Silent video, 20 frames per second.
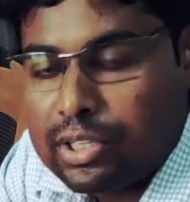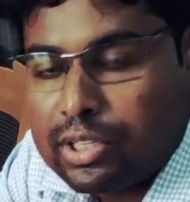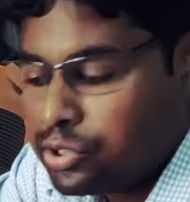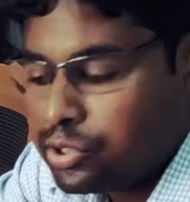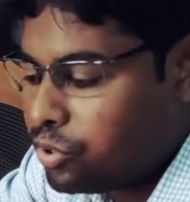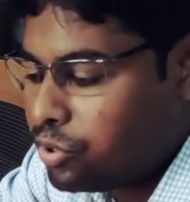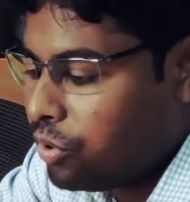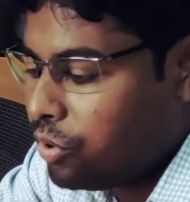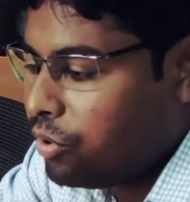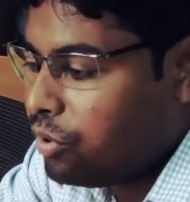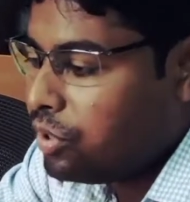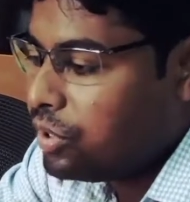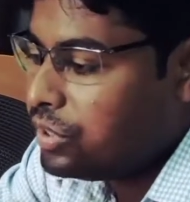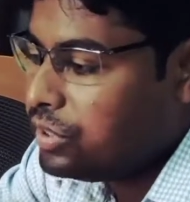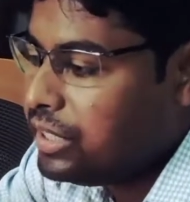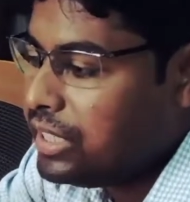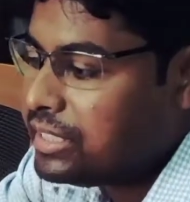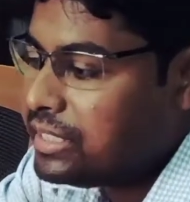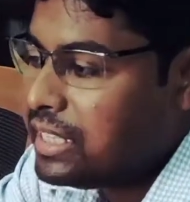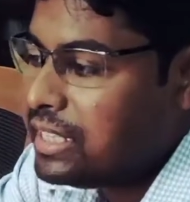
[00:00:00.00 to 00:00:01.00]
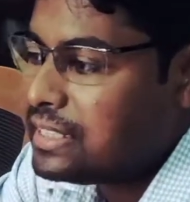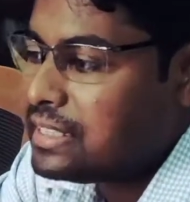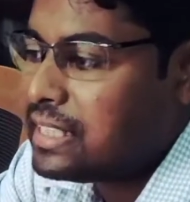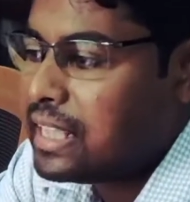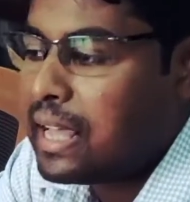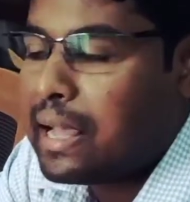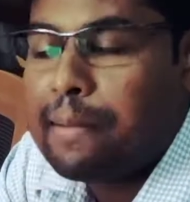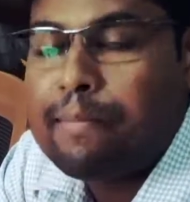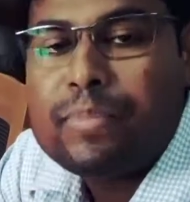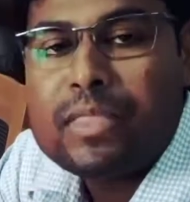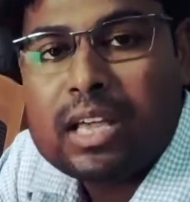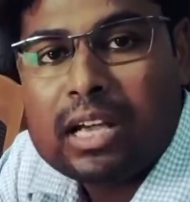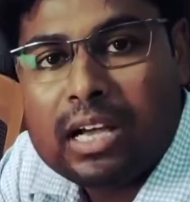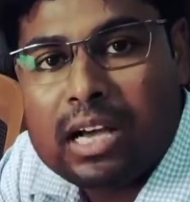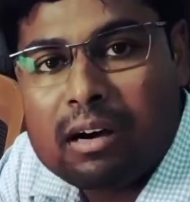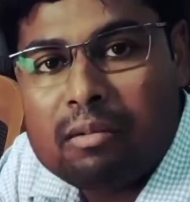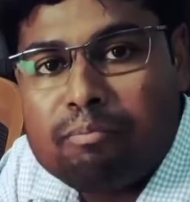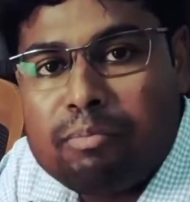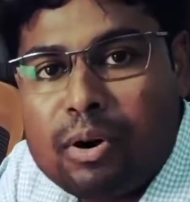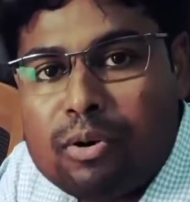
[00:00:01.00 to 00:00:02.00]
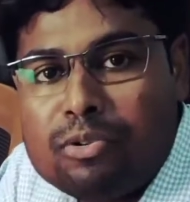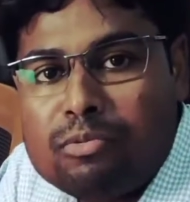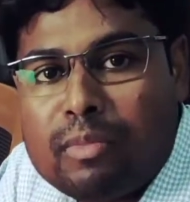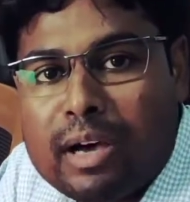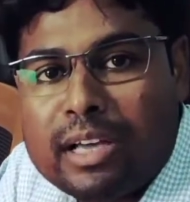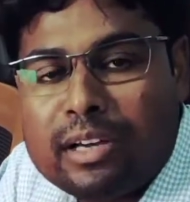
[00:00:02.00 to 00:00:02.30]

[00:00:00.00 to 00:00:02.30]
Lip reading: So this is the compound